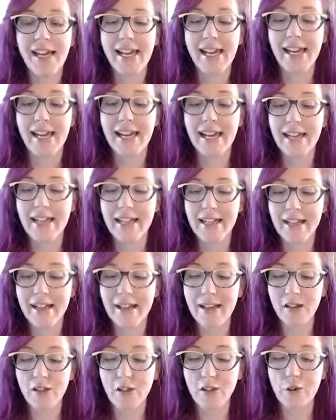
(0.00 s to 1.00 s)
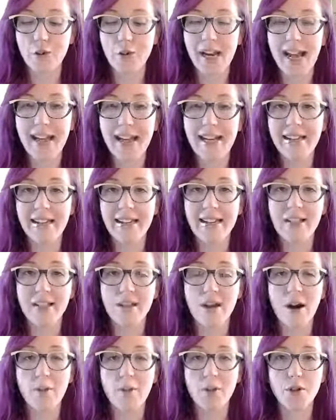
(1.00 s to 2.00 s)
in creating
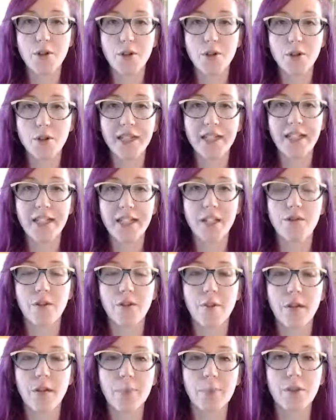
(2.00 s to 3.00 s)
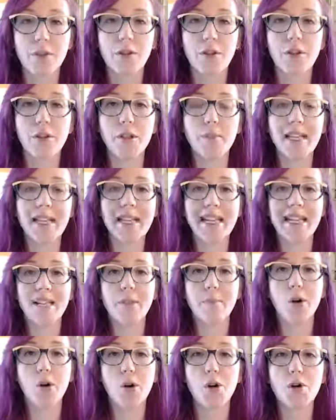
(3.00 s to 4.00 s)
these opportunities for people to meet
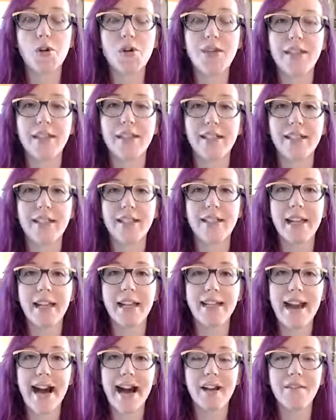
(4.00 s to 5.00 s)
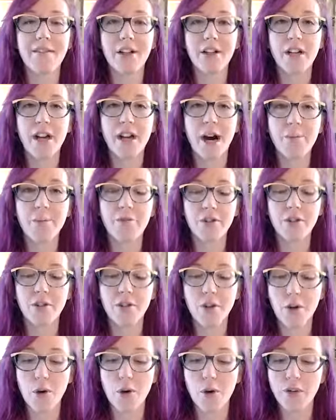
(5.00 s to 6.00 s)
in person, to get out of their comfort
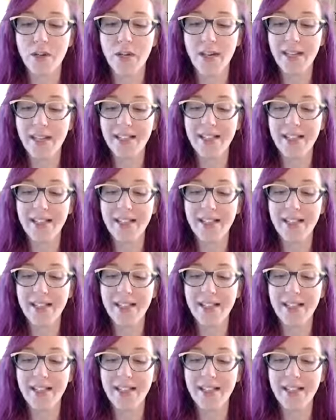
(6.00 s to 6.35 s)
zone,